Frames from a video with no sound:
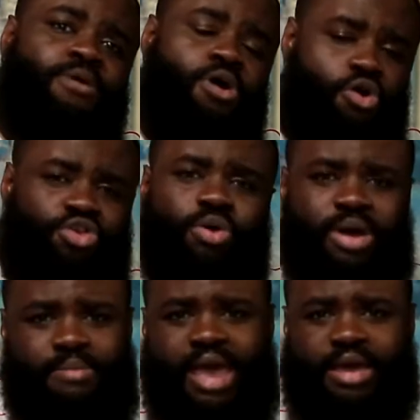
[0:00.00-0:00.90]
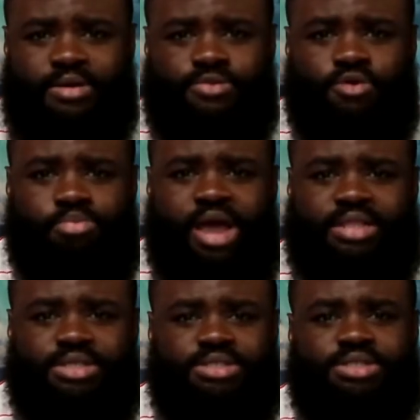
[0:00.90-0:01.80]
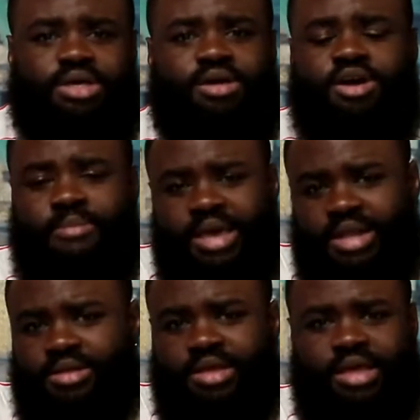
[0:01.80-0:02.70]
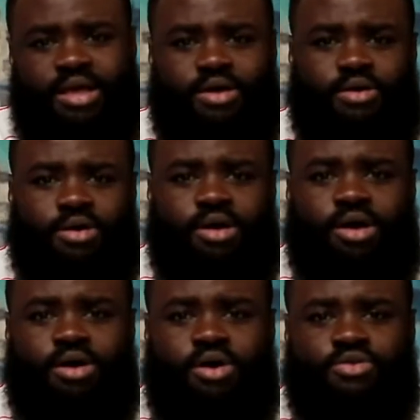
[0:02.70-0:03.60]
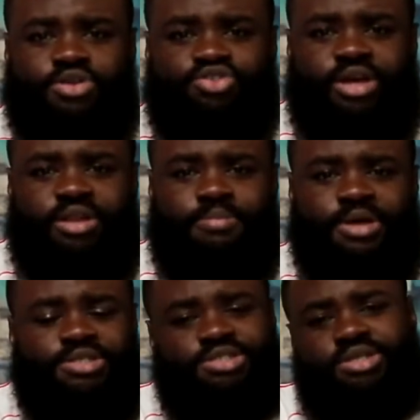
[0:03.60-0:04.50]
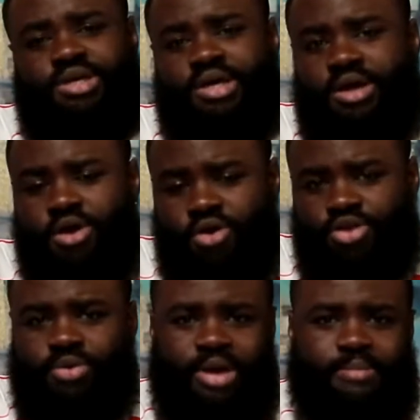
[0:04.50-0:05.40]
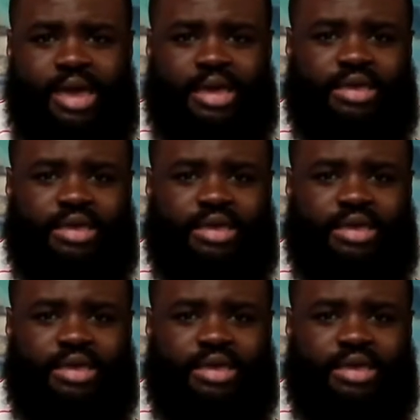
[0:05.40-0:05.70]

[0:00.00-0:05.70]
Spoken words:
earn your way back through practice. Come in on the training pitch, earn your way back.